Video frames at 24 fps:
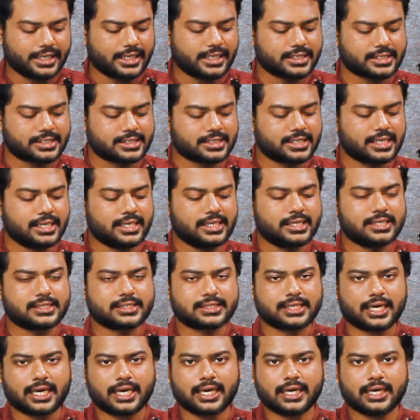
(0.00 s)
It's
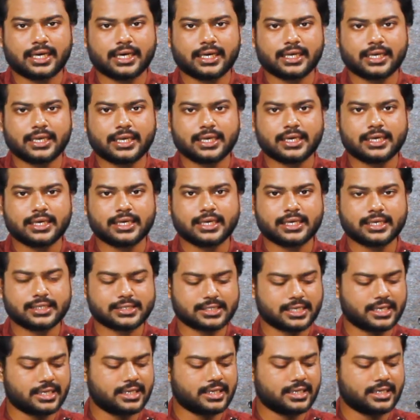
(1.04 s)
sa re
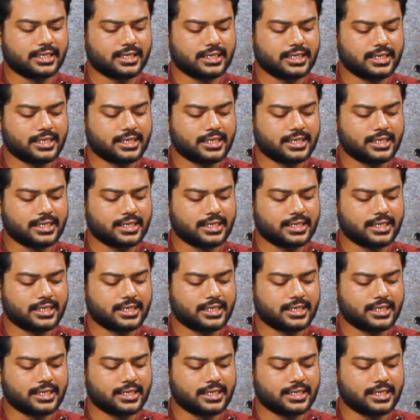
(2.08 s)
sa